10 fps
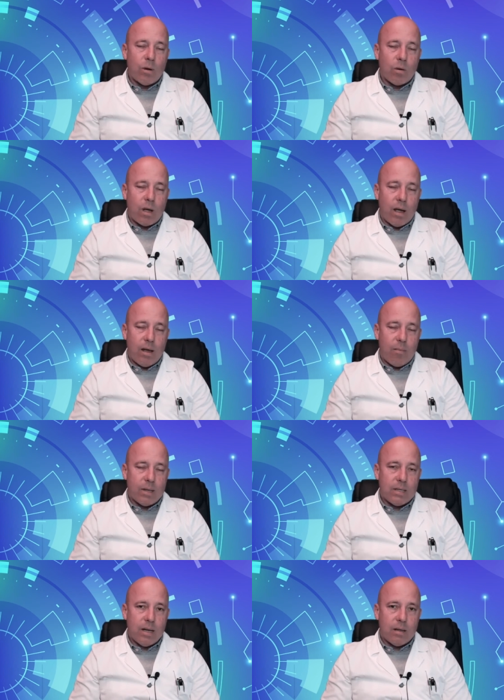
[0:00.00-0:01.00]
The
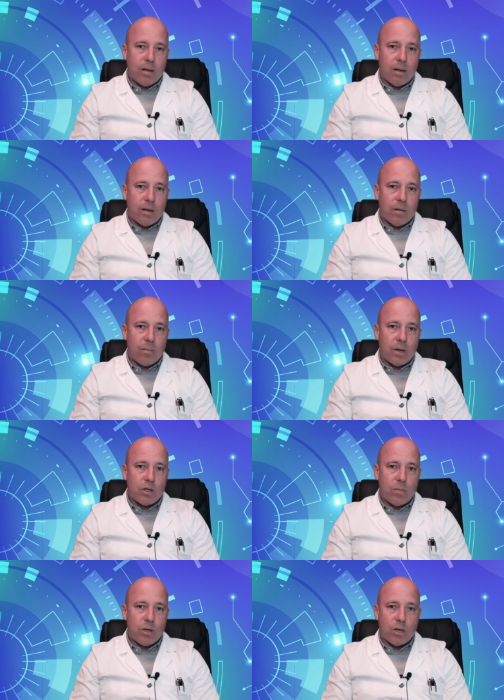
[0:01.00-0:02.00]
phenomenon,
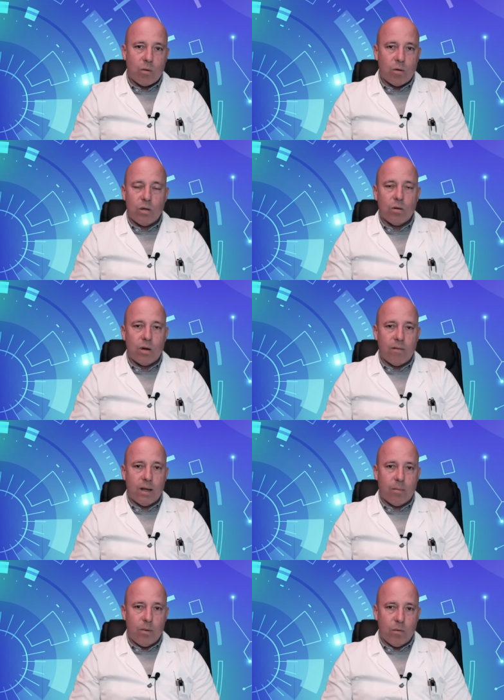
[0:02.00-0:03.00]
then, that the
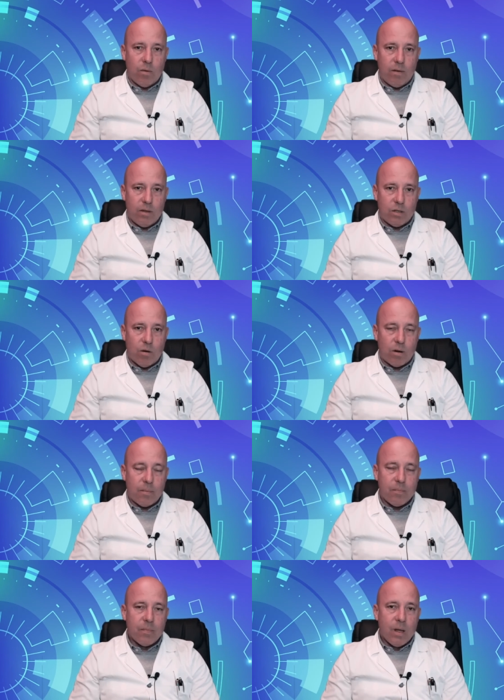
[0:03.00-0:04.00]
patient perceives
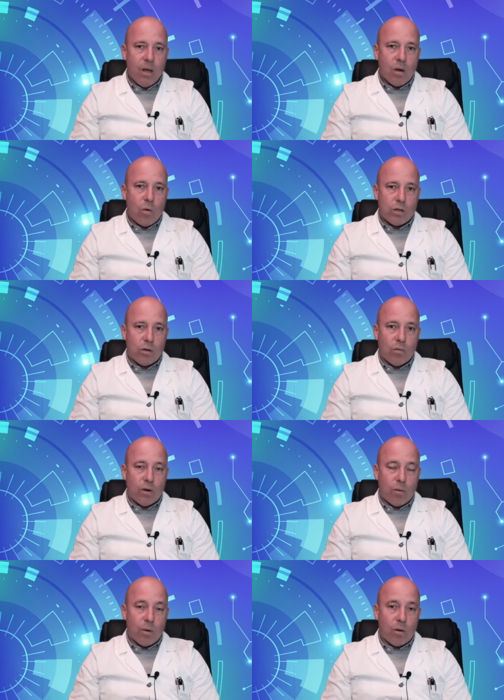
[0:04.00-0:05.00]
is that of no
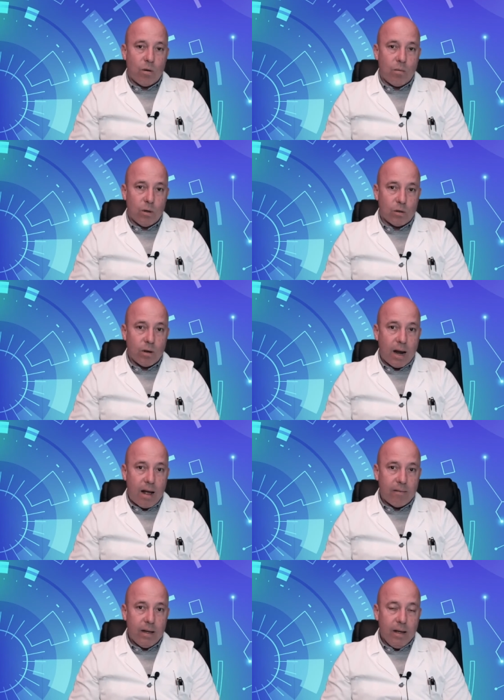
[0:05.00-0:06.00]
longer having
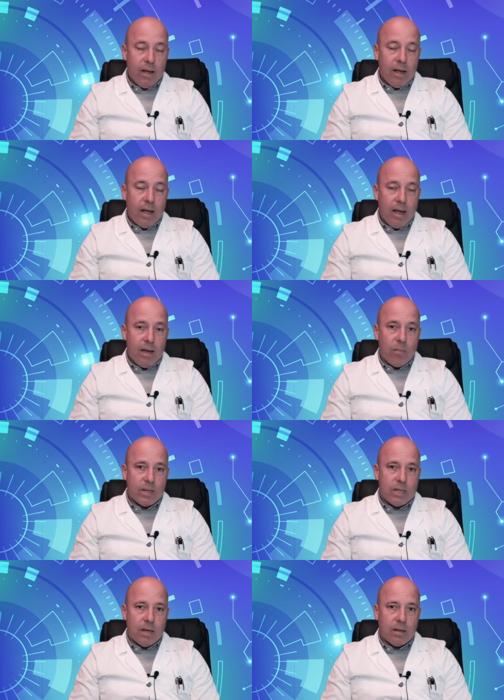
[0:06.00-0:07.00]
vision.
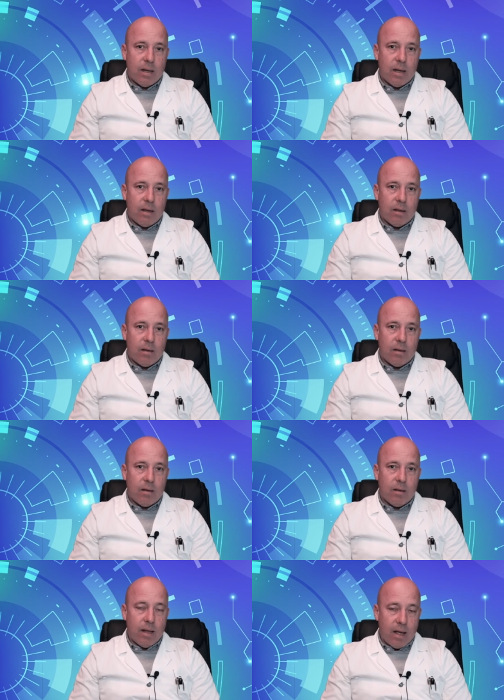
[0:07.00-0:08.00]
This
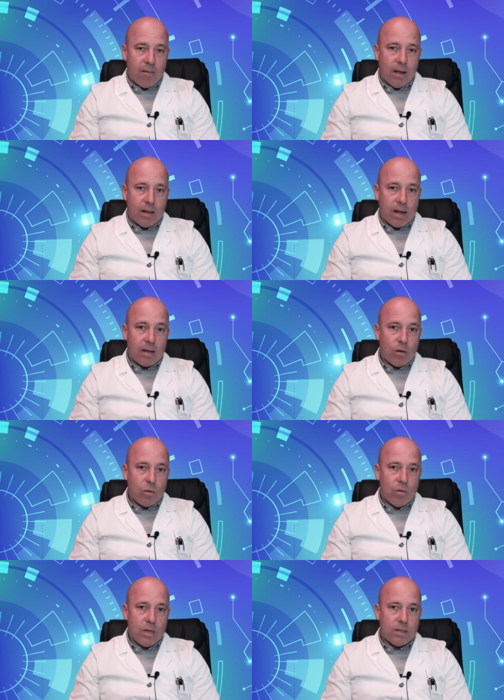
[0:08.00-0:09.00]
is a very
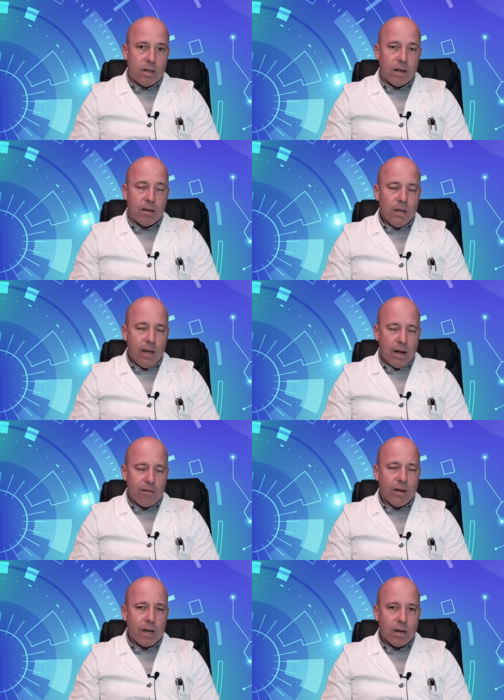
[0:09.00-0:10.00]
serious
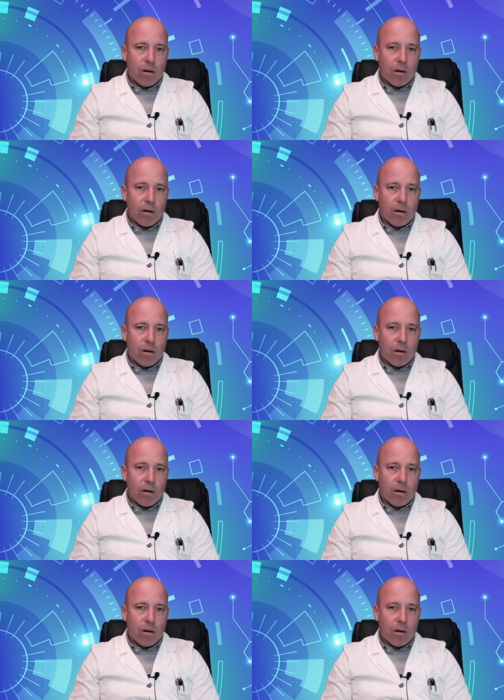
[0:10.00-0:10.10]
phenomenon.